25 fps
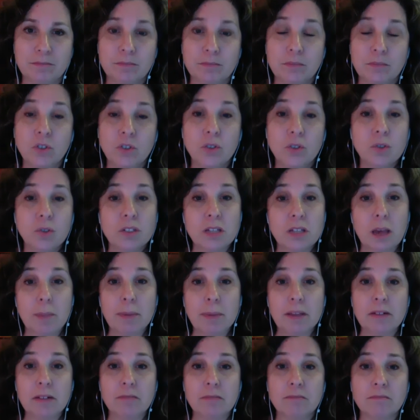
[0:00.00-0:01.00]
So stop
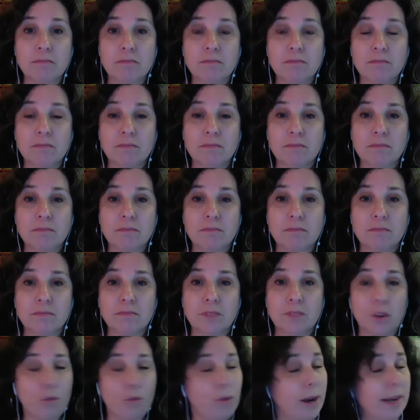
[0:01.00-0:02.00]
it
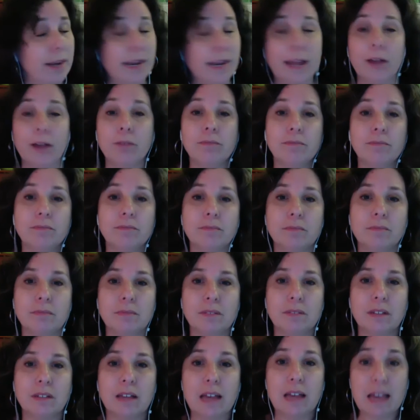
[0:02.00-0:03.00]
right now.
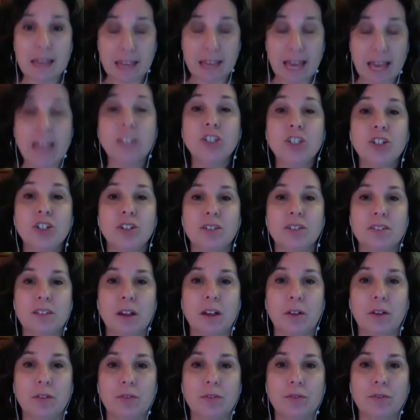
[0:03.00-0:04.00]
Catch
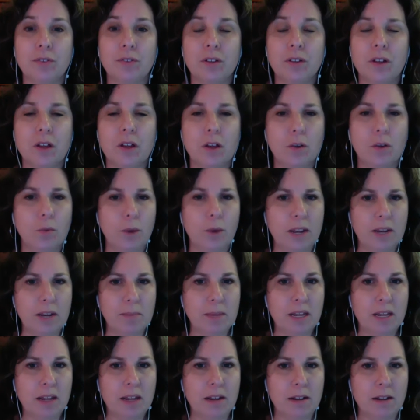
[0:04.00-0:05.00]
yourself. Wait a
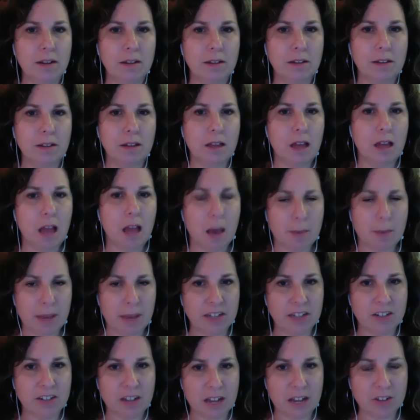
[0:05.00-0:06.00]
minute. Am I
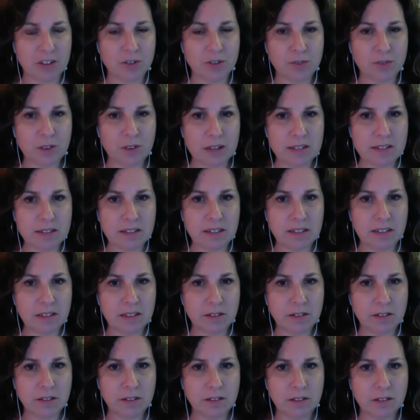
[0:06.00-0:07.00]
catastrophizing?
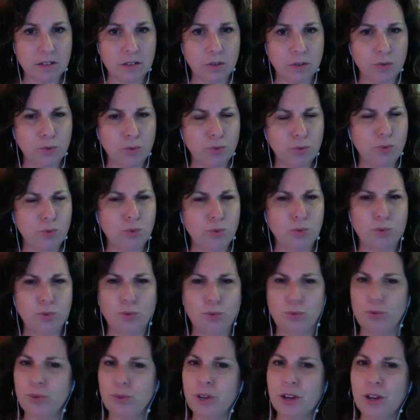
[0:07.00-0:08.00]

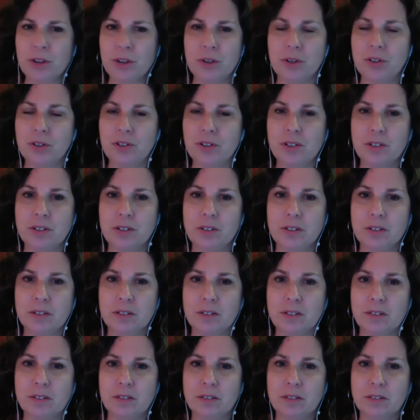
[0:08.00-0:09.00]
Ooh, not good.
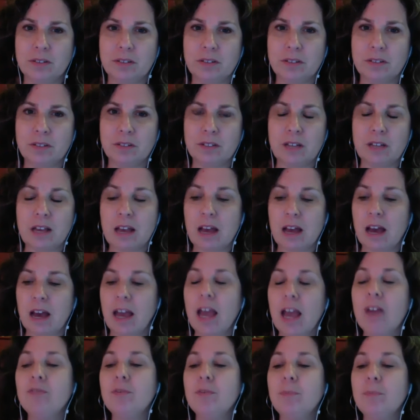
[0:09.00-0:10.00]
I
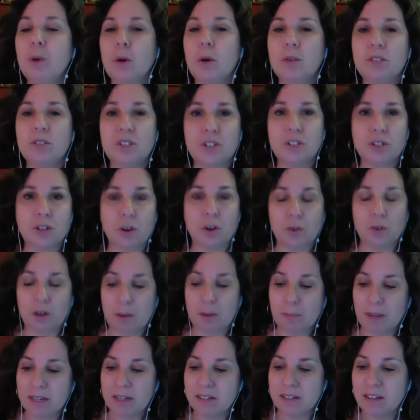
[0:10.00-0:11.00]
have a Post-it note on
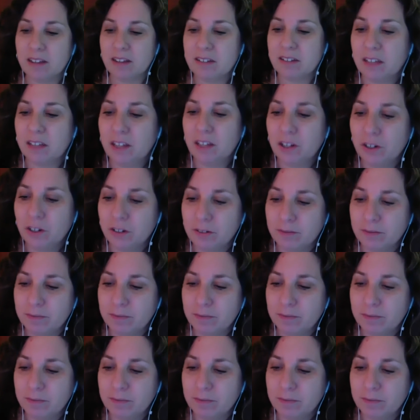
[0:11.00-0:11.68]
my desk here